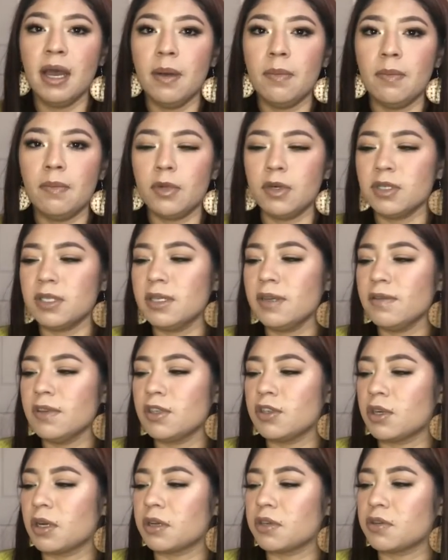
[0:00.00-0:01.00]
Most of the
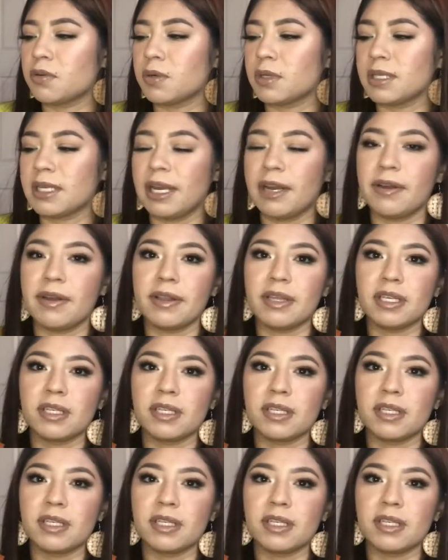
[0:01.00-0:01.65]
drugstores carry this